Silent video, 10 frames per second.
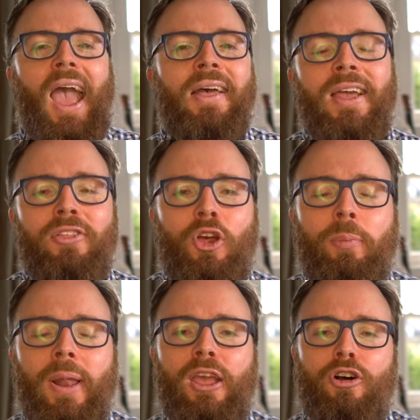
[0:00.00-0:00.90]
And that's how to
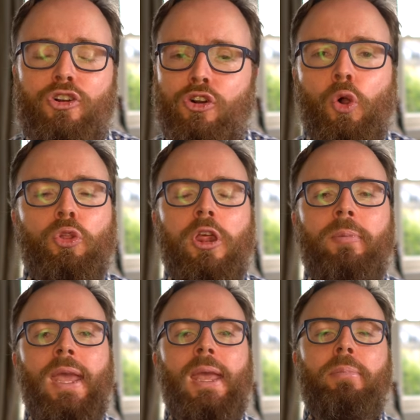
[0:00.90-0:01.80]
play Roll to
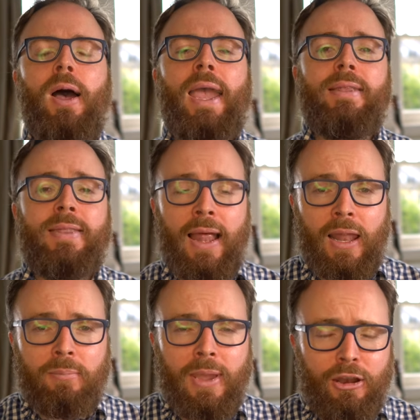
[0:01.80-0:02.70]
Me by
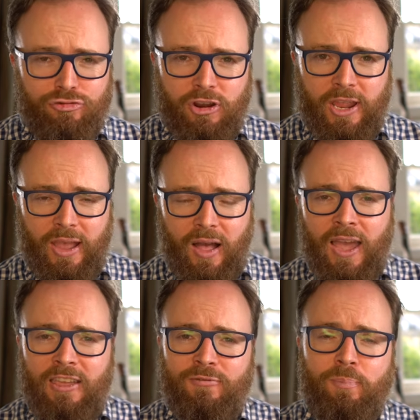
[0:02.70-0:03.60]
Amitri.
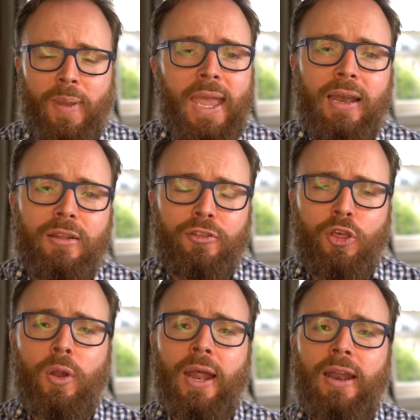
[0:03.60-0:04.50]
I've been the
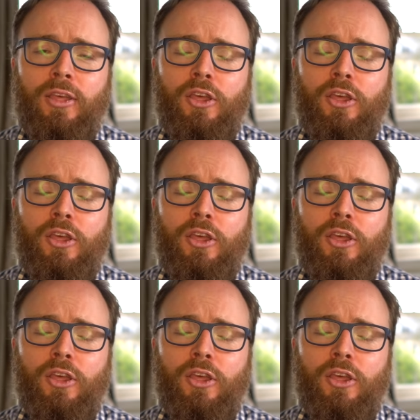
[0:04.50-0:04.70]
ukulele